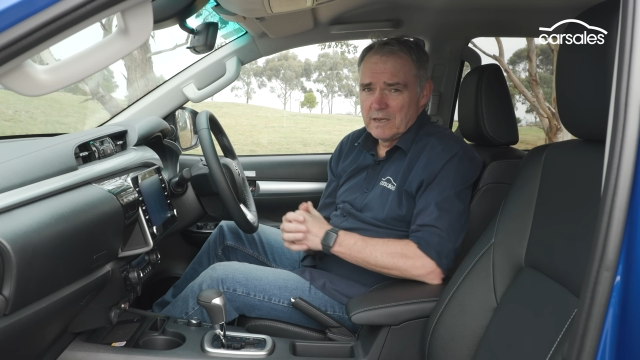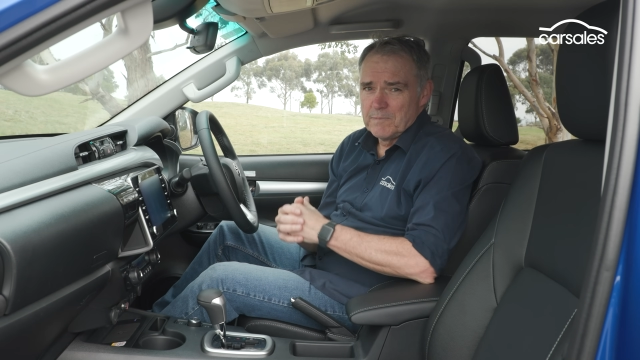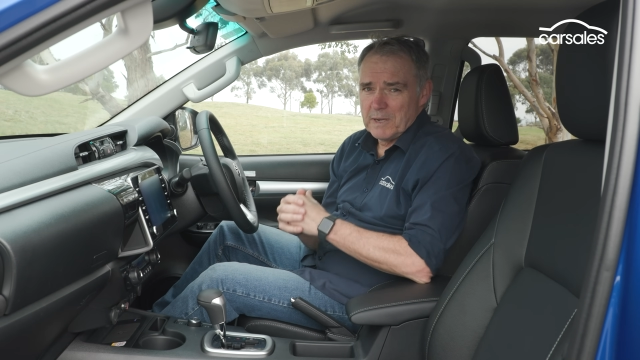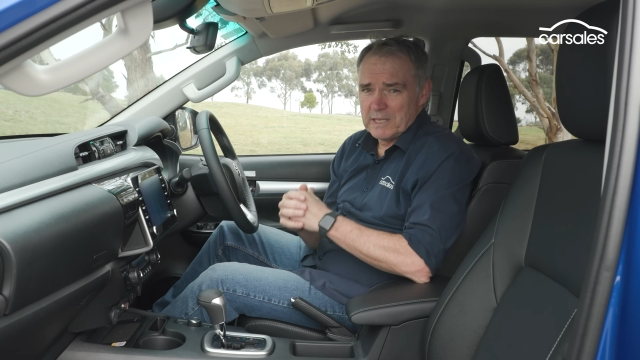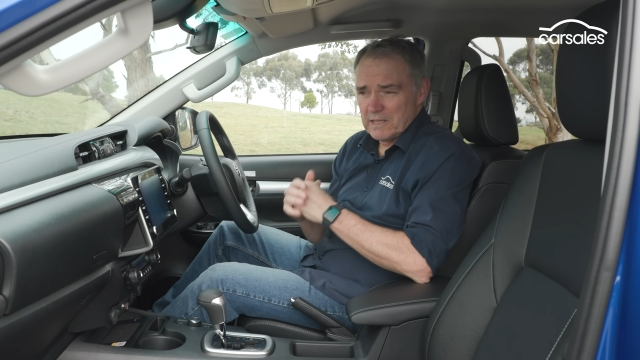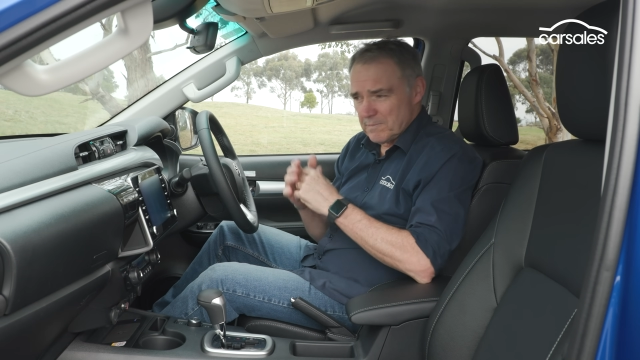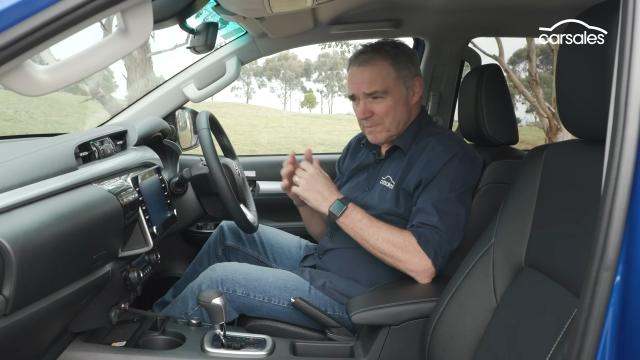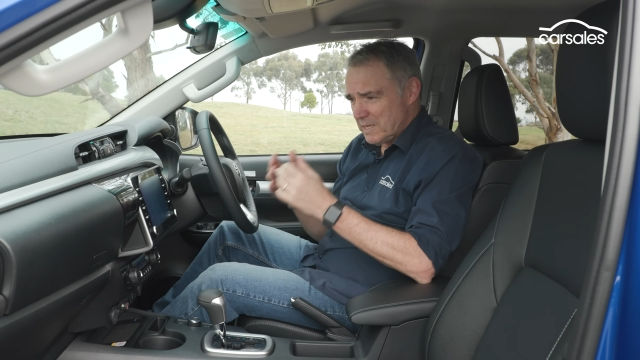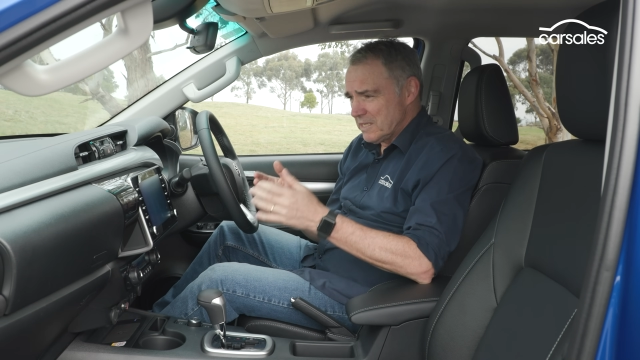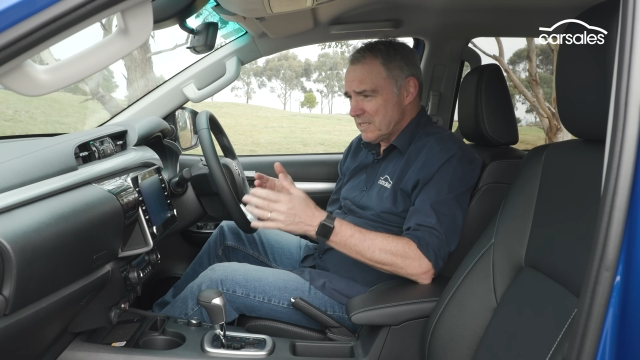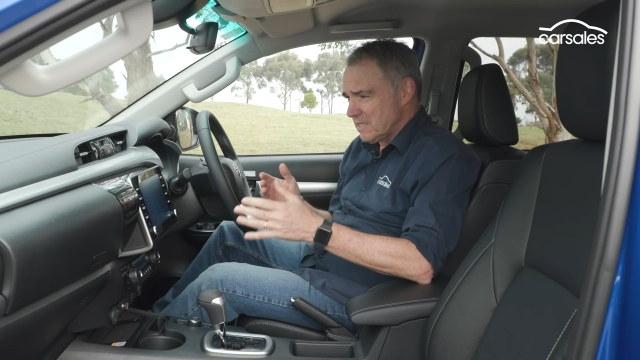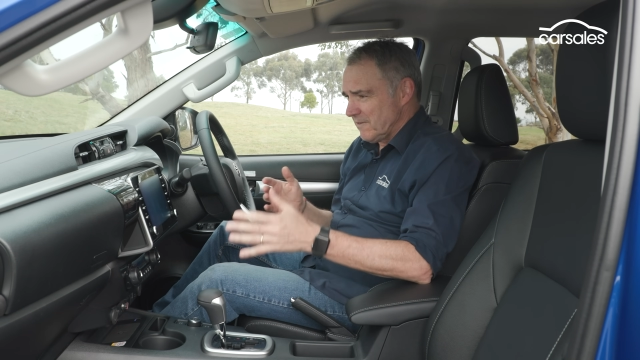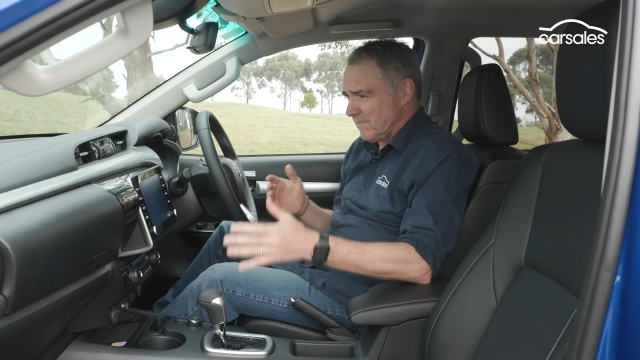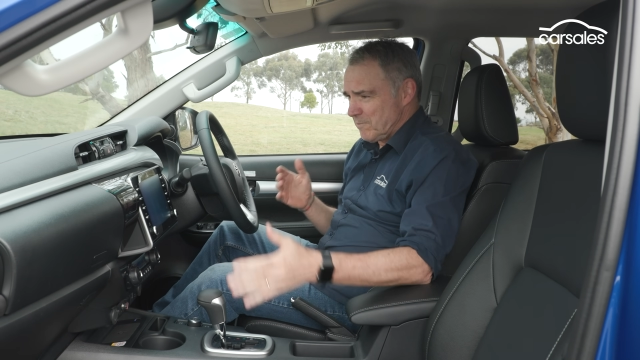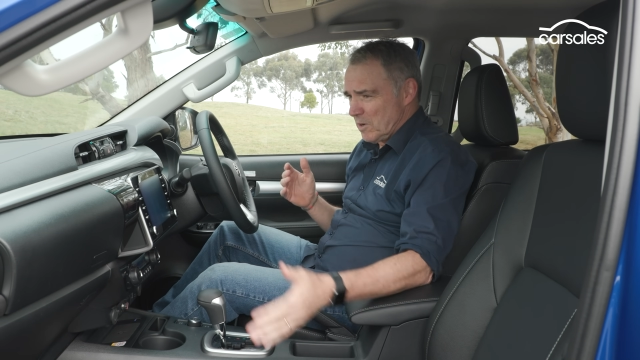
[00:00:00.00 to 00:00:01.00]
But the
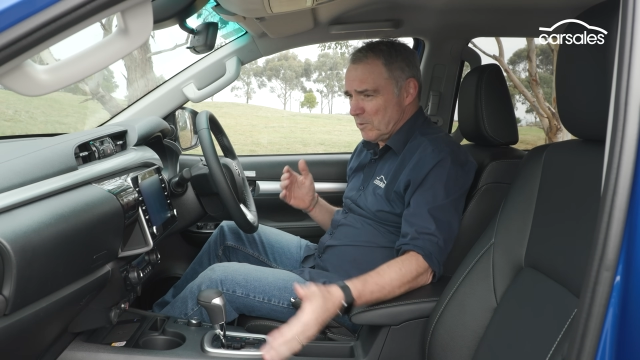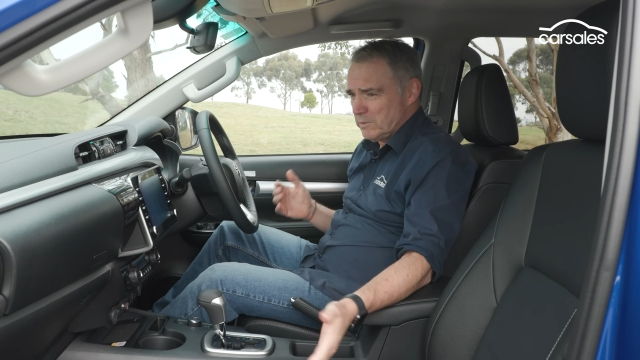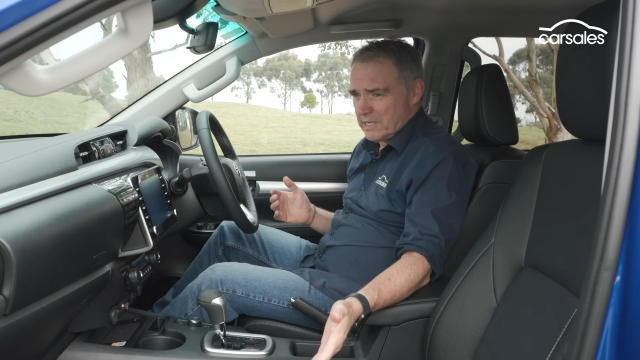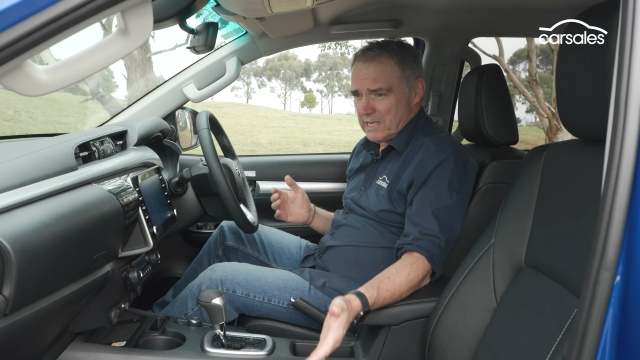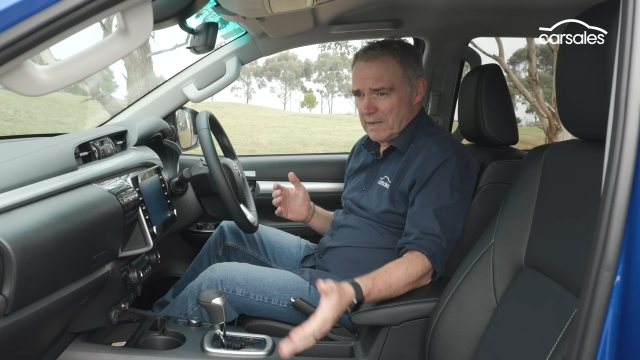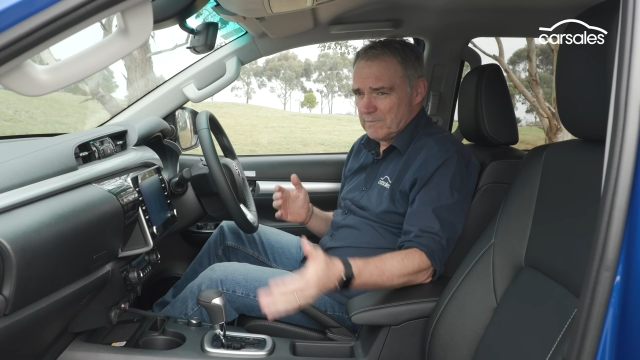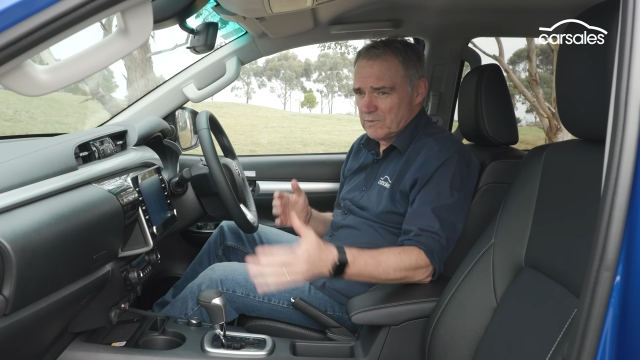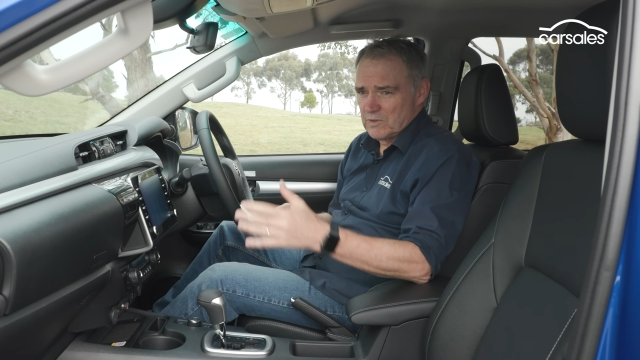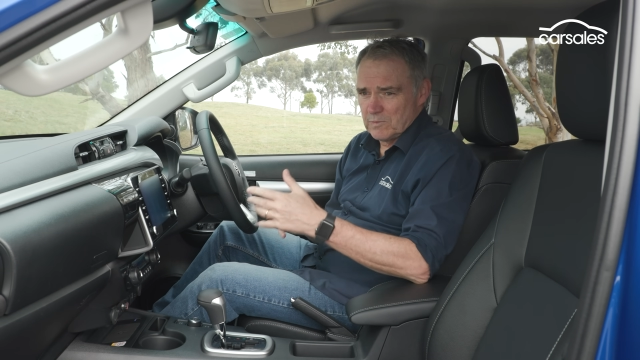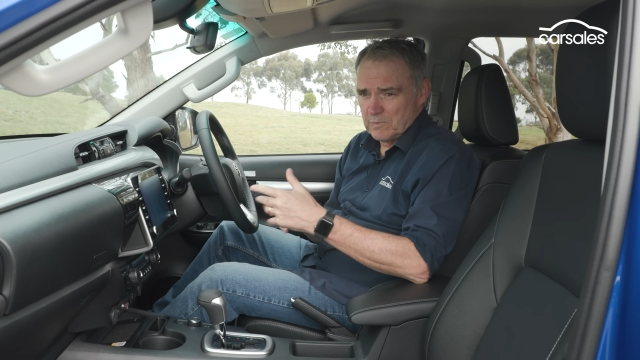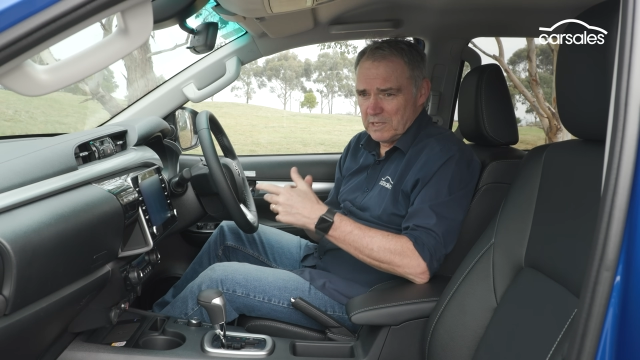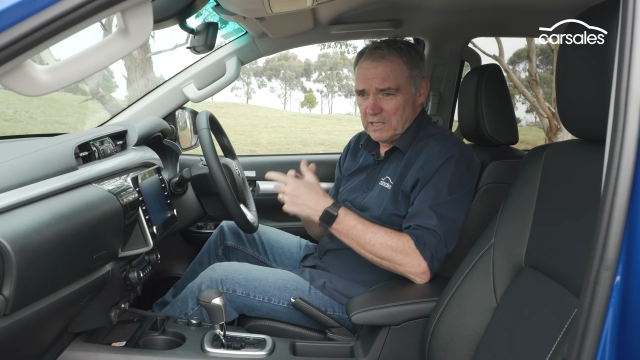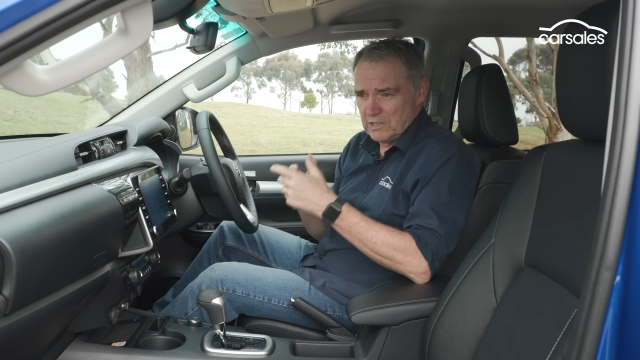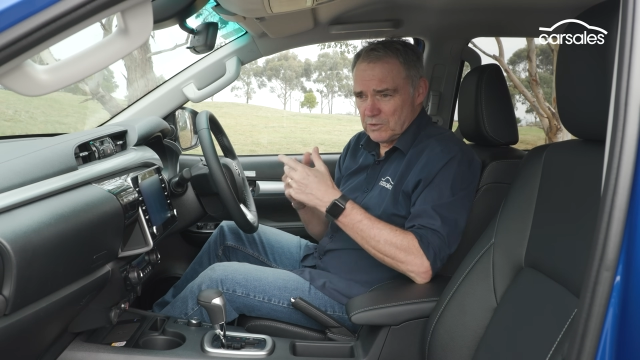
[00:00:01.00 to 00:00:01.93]
biggest lift probably comes from the